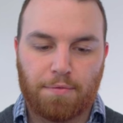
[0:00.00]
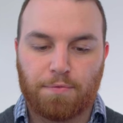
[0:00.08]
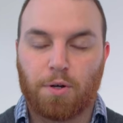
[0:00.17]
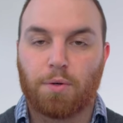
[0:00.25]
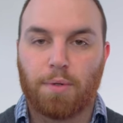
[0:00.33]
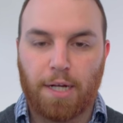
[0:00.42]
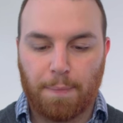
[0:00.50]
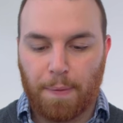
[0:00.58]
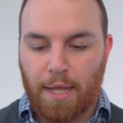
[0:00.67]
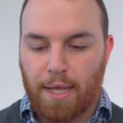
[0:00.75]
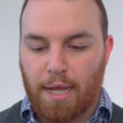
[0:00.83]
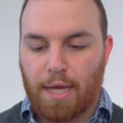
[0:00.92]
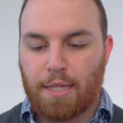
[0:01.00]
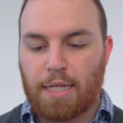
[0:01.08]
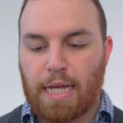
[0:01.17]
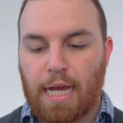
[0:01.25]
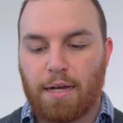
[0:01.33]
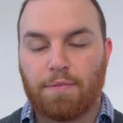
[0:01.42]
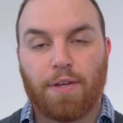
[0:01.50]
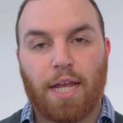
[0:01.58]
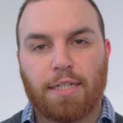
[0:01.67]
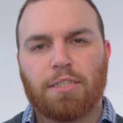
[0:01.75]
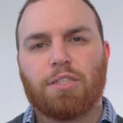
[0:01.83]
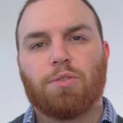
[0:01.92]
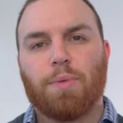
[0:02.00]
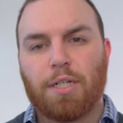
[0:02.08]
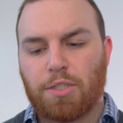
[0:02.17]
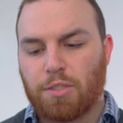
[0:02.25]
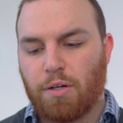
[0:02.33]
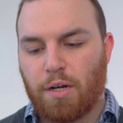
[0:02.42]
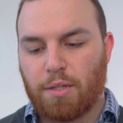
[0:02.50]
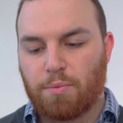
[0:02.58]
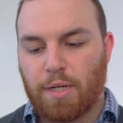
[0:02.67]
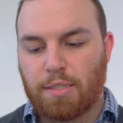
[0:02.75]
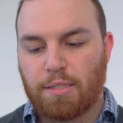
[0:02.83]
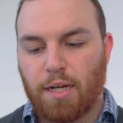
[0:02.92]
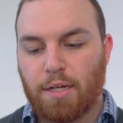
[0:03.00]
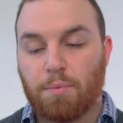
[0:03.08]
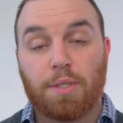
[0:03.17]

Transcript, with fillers: then far right. And then you have a switch on the right side.